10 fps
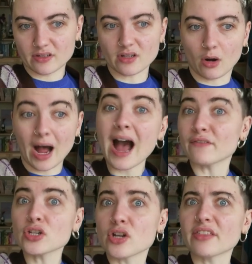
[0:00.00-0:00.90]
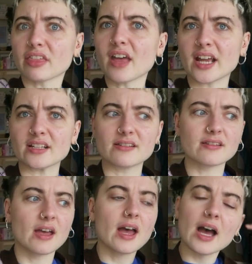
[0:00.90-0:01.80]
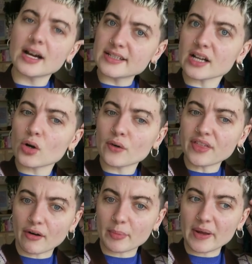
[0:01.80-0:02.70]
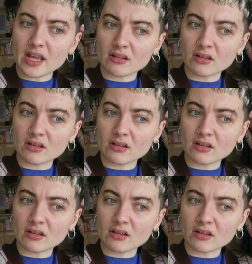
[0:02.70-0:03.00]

So I have done other things. I did go to therapy.